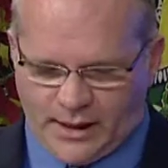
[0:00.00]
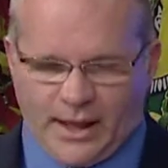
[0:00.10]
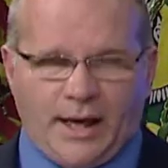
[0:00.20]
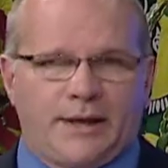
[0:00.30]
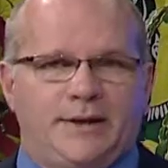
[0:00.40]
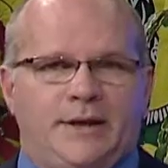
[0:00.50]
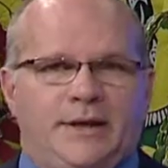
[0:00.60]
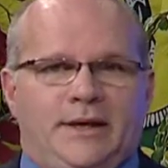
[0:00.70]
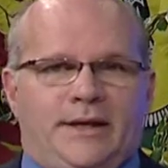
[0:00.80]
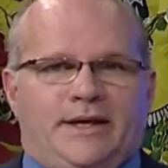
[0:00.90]
And
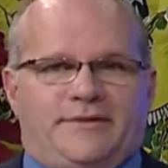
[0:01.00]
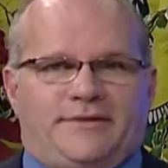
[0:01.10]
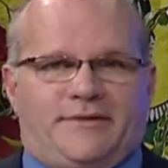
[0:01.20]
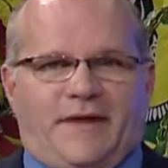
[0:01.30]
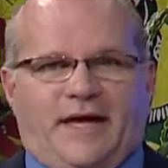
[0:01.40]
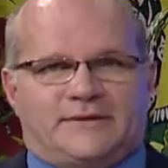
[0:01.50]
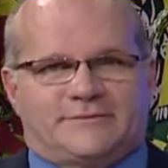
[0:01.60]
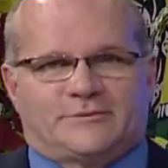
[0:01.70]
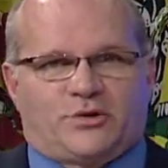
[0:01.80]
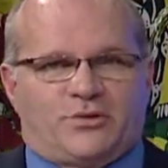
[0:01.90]
that
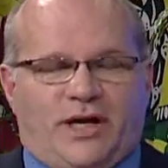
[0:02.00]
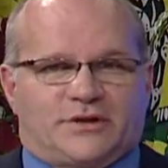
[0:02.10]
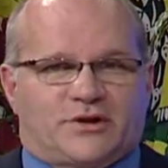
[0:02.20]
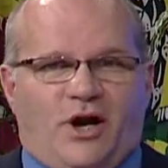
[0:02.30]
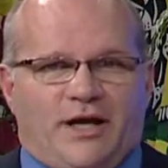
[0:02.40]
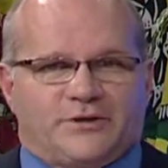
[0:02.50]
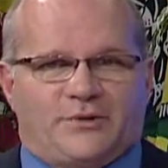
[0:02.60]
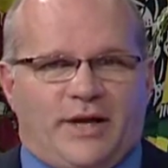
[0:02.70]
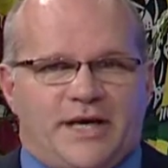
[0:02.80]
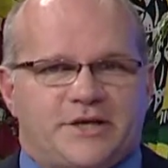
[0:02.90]
creates
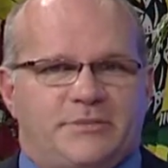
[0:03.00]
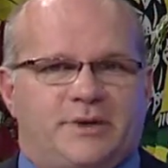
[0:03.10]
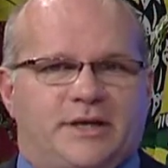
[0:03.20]
consternation,